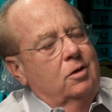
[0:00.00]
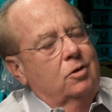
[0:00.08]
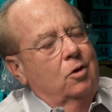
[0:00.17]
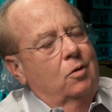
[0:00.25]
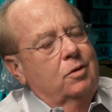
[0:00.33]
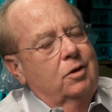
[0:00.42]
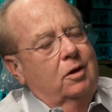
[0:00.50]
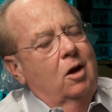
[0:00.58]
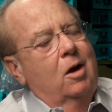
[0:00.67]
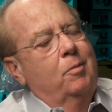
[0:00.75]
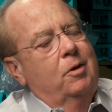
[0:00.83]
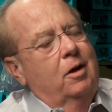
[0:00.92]
So it's a
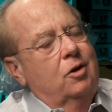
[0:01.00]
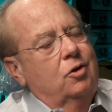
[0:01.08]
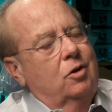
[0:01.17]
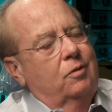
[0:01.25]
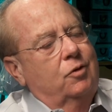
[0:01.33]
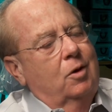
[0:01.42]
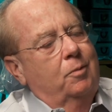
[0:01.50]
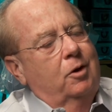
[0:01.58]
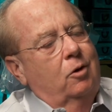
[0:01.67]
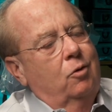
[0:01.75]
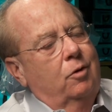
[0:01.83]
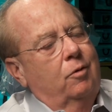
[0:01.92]
combination of
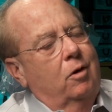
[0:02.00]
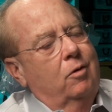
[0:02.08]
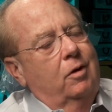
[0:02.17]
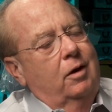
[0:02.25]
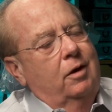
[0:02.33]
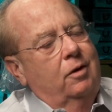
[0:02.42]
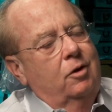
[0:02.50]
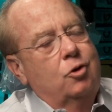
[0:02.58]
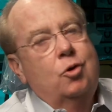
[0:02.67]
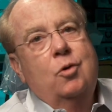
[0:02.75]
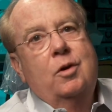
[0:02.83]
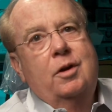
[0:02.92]
something going wrong in the
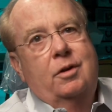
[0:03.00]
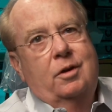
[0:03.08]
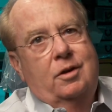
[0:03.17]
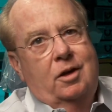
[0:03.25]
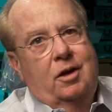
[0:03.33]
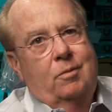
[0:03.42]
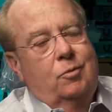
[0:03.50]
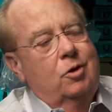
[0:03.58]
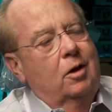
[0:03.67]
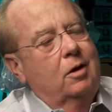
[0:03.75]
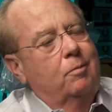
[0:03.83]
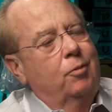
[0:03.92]
joint, the
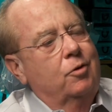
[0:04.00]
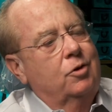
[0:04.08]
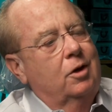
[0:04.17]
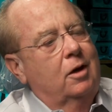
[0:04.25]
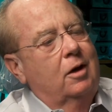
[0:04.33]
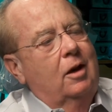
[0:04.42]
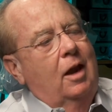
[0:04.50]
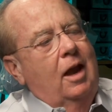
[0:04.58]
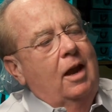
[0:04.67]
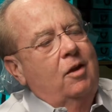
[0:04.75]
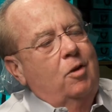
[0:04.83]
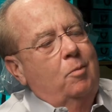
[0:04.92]
TMJ per se,
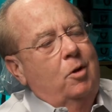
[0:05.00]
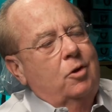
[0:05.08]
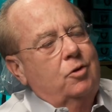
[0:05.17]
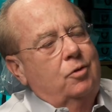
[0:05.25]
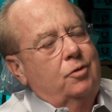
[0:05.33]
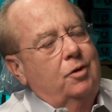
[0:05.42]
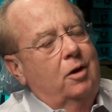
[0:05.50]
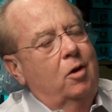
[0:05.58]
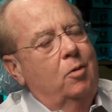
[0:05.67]
and the muscles that